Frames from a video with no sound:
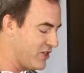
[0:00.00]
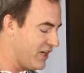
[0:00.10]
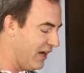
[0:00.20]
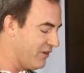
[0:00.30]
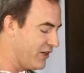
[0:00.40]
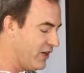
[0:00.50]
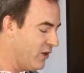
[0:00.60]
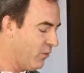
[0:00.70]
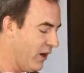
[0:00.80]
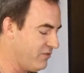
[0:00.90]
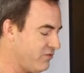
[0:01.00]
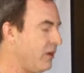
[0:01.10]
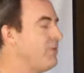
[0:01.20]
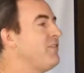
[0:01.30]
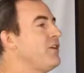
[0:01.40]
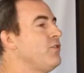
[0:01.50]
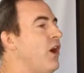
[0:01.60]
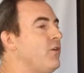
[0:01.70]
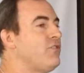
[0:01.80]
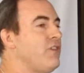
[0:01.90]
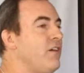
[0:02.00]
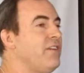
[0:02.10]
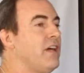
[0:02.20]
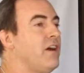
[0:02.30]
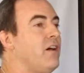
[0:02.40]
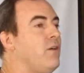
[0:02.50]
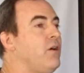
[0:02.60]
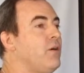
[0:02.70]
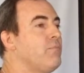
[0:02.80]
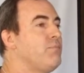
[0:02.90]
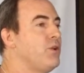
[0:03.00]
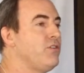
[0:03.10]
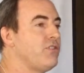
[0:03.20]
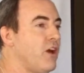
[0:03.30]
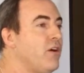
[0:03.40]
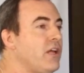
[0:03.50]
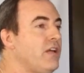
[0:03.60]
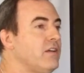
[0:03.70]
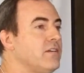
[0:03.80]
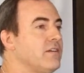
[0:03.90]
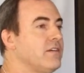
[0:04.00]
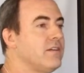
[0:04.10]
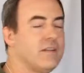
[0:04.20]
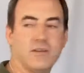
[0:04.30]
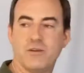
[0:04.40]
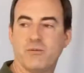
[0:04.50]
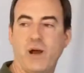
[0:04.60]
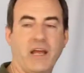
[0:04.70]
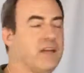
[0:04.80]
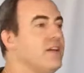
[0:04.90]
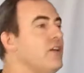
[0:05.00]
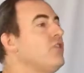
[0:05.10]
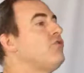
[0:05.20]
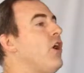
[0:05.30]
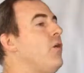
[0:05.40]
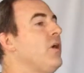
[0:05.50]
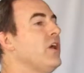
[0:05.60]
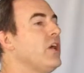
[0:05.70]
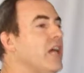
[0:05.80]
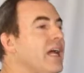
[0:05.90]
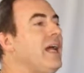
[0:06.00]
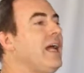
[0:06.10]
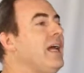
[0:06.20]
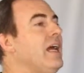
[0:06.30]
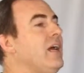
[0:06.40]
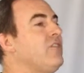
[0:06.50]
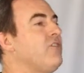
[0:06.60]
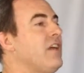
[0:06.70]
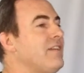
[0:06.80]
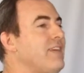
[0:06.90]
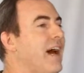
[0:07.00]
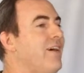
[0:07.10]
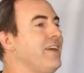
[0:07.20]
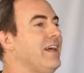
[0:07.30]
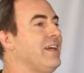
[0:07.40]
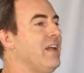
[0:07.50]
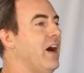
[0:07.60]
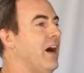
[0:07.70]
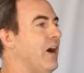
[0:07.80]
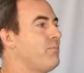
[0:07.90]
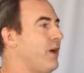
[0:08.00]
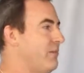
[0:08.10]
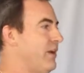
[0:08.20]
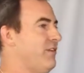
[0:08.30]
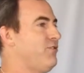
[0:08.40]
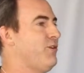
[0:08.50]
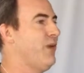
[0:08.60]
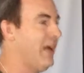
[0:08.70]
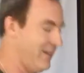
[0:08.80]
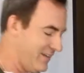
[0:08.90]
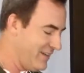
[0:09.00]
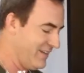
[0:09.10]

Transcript: it wasn't covered was some of you know Silvio Berlusconi? Right. So he is the Italian prime minister, right?